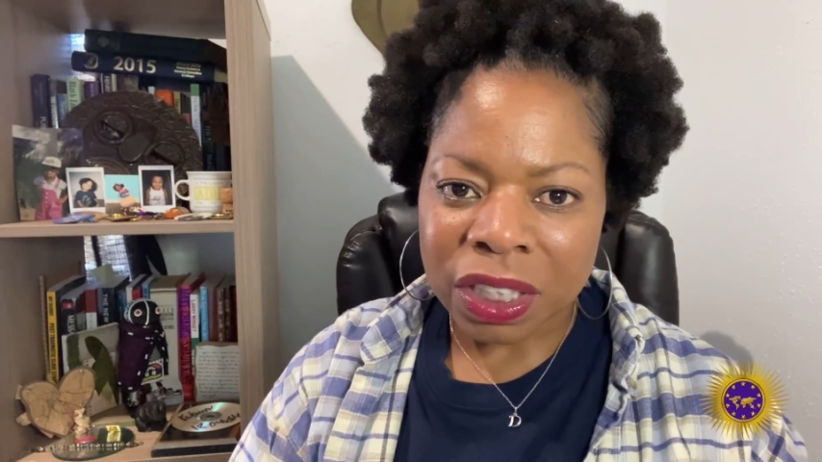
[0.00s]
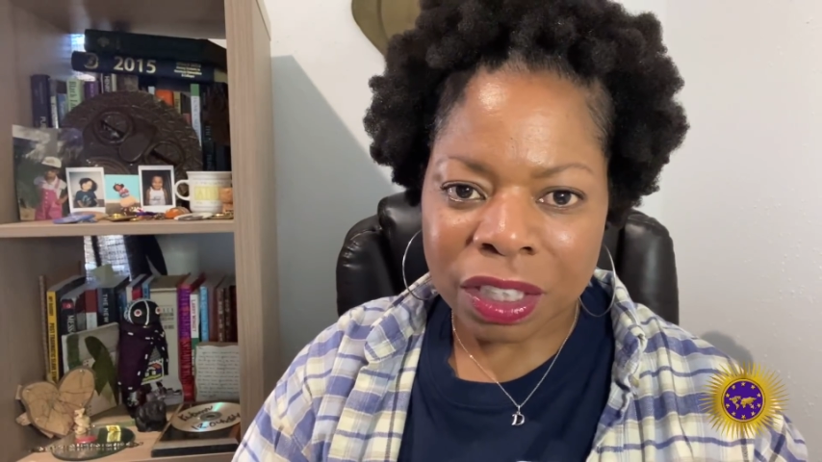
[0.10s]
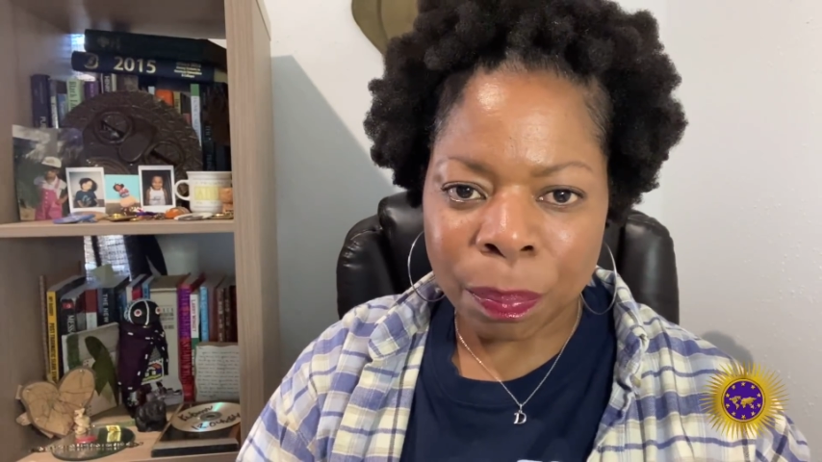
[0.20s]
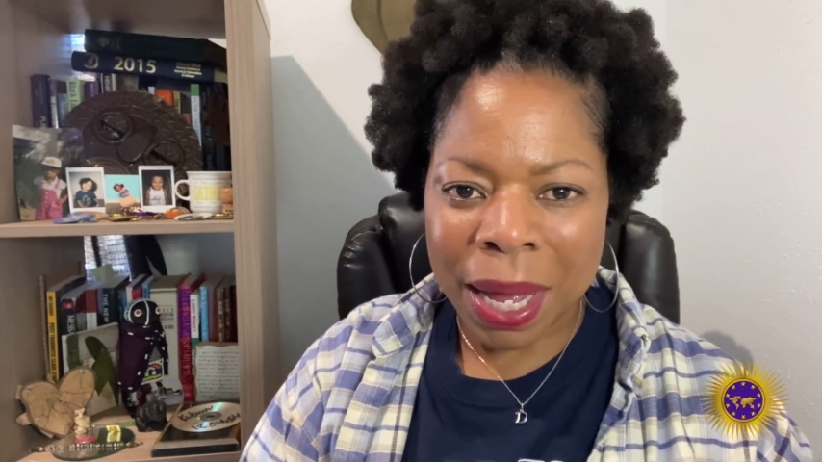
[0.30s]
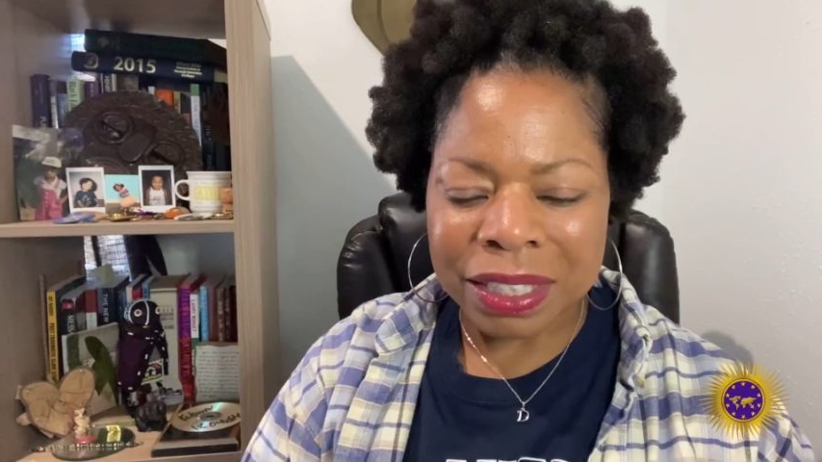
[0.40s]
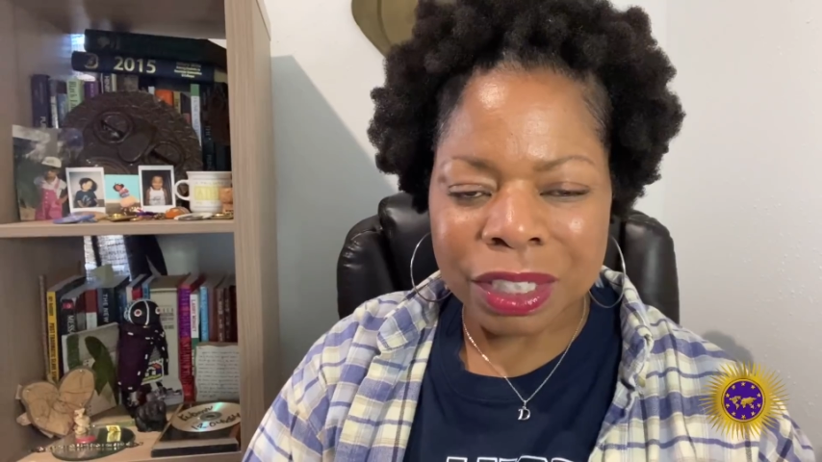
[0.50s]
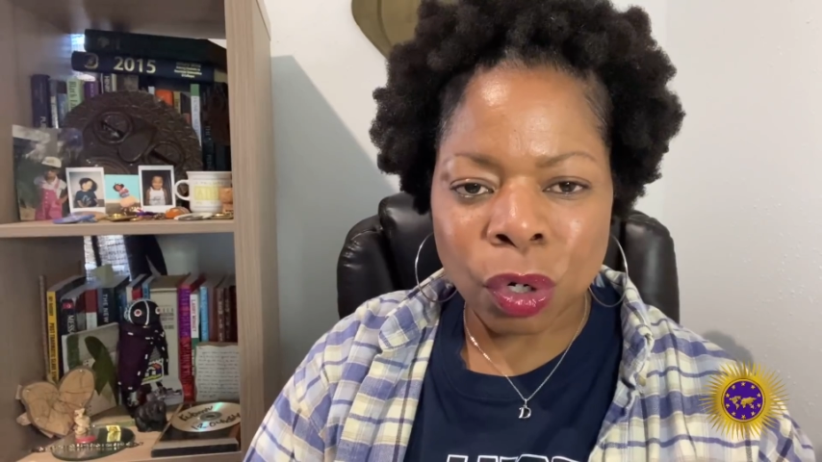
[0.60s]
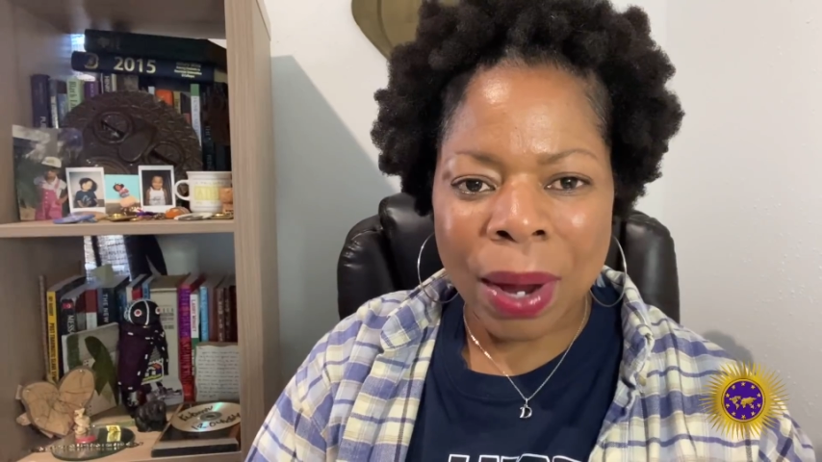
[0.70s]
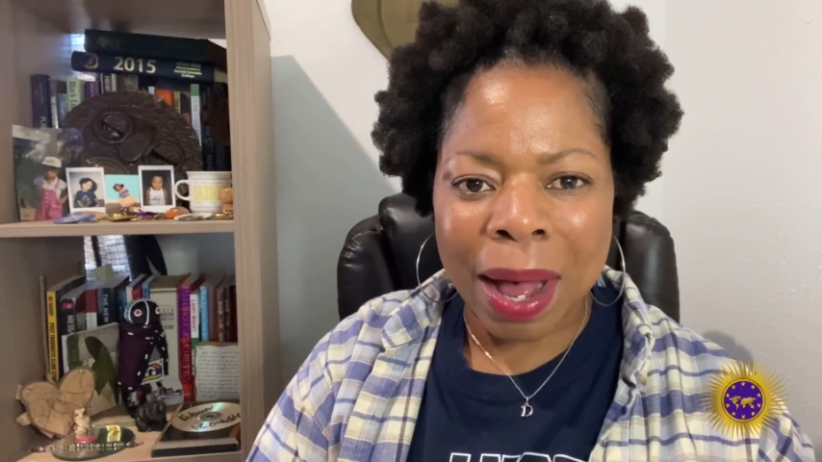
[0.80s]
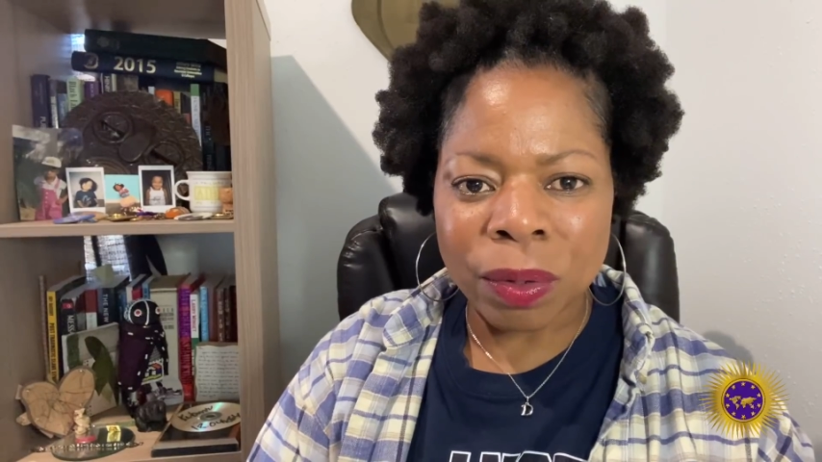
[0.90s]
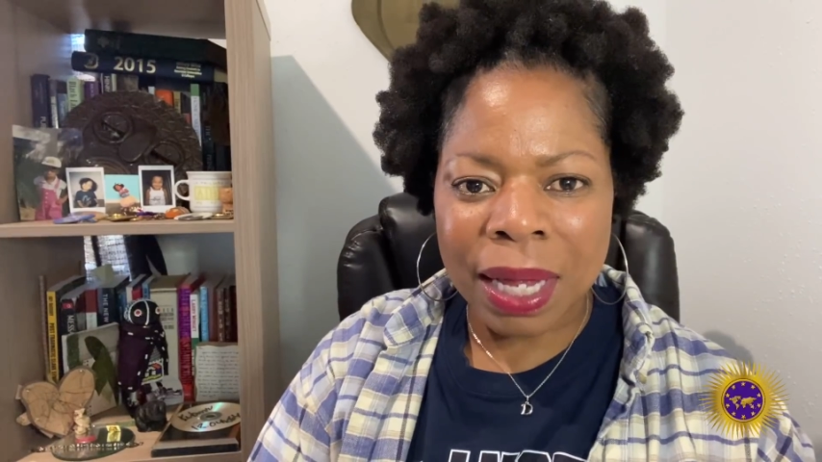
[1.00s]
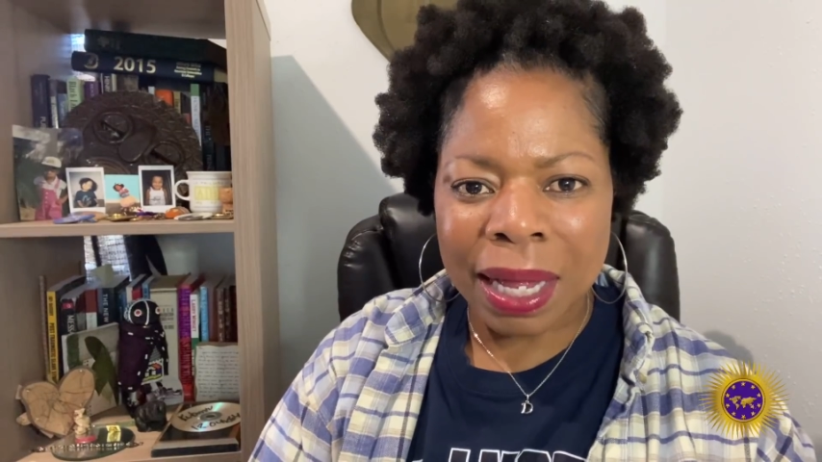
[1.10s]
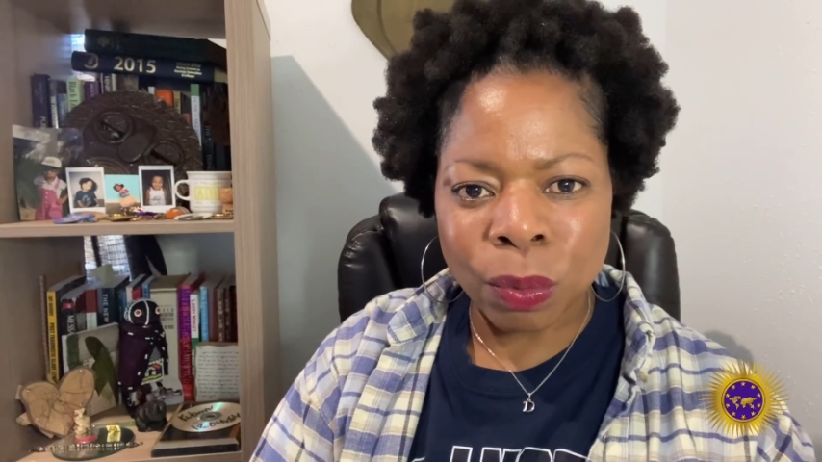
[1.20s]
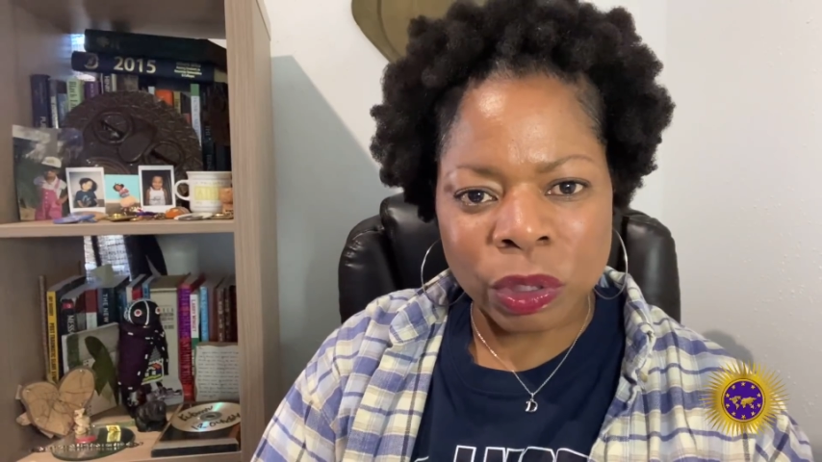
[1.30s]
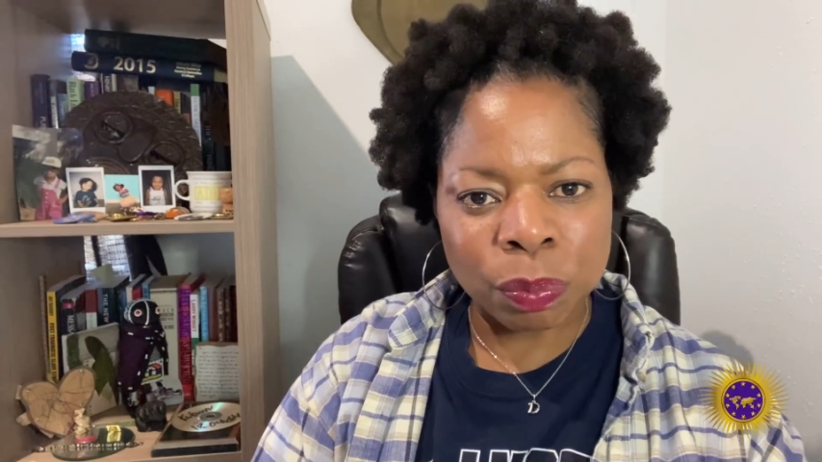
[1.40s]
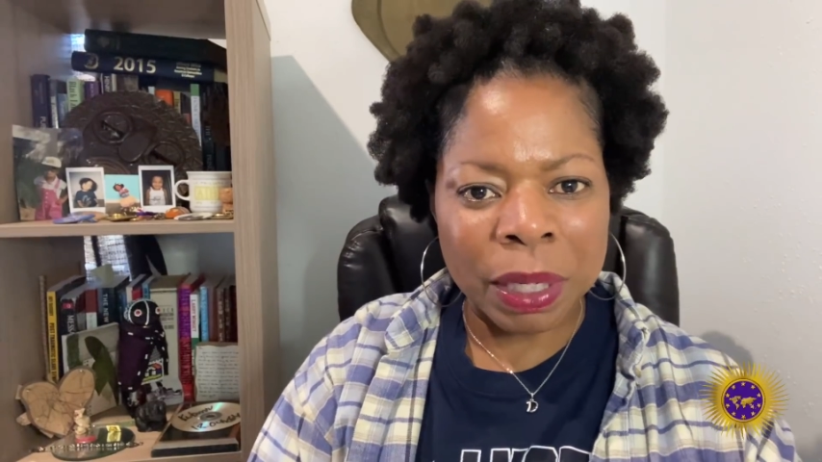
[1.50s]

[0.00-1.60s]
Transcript: to pass the Crown Act, which